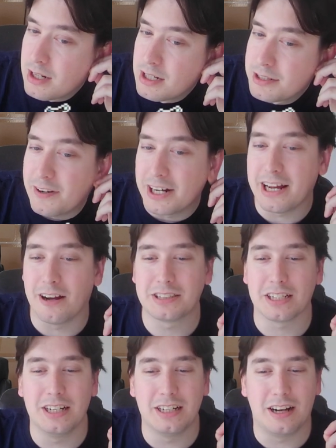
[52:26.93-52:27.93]
funny. I was
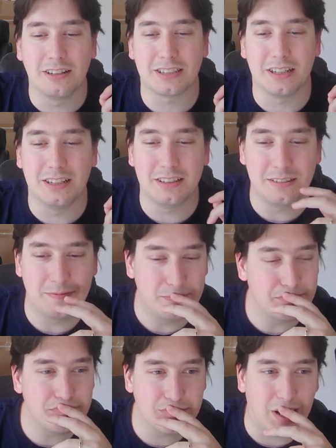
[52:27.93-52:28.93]
gonna
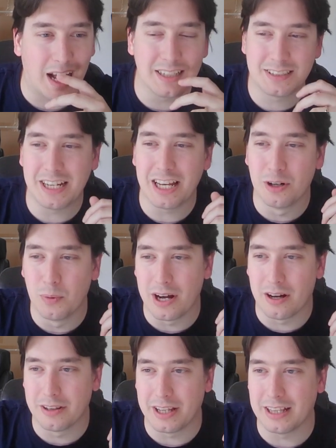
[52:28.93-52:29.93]
say to
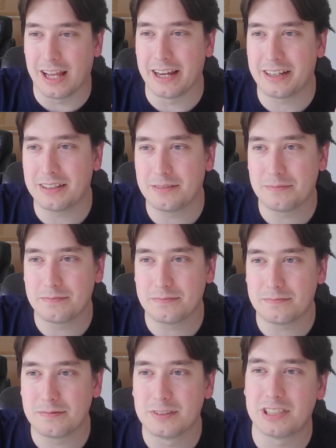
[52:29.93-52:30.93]
Will that, like,
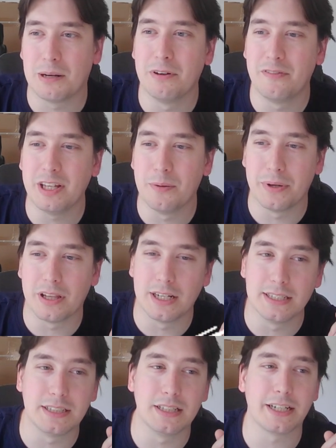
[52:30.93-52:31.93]
some of the
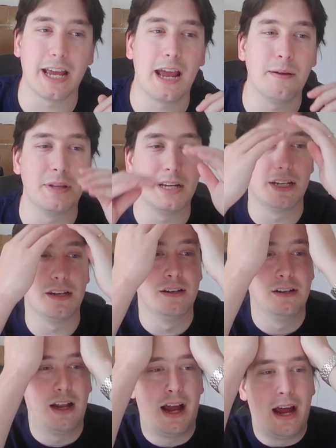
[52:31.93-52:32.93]
abilities in the game that
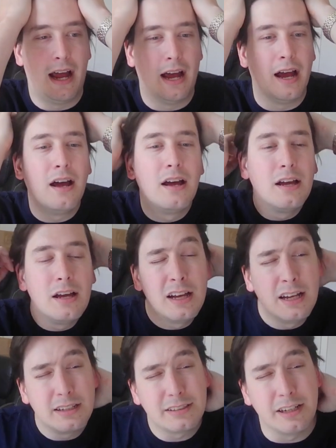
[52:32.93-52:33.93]
didn't
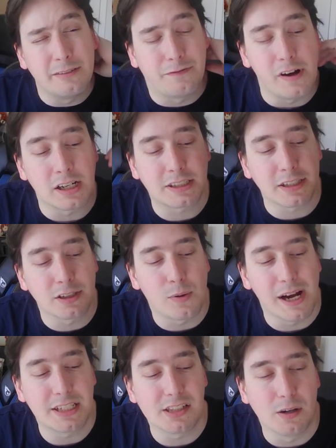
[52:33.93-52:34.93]
function
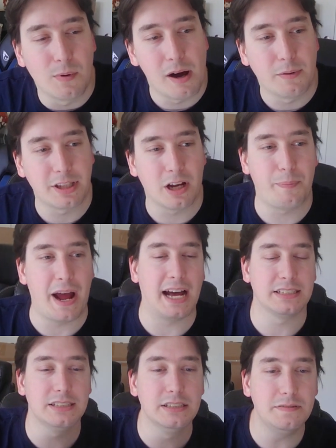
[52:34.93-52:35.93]
quite so well with their
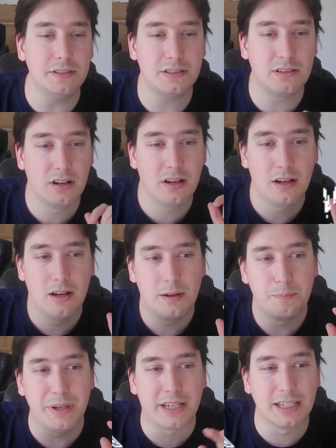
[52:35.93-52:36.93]
passives,
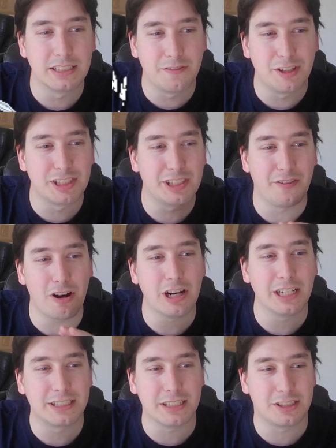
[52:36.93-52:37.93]
because of the
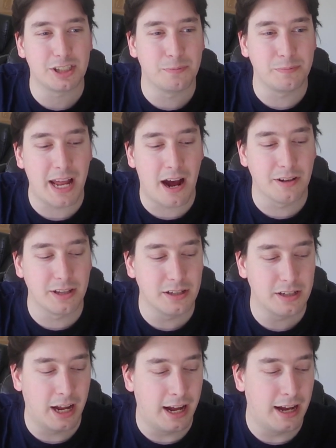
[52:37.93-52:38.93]
severity system, now
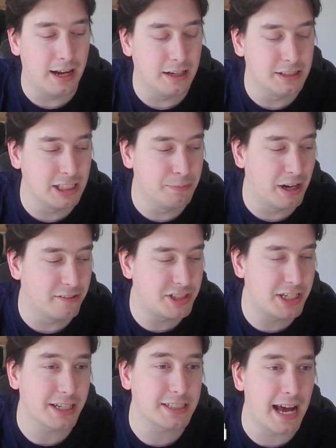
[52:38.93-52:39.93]
that debuffs
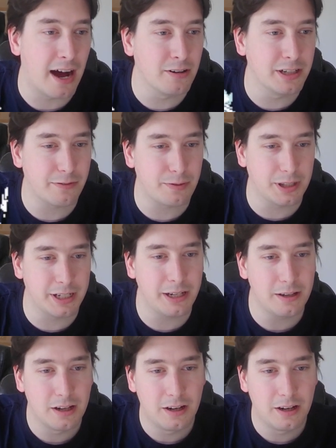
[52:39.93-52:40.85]
tick down differently,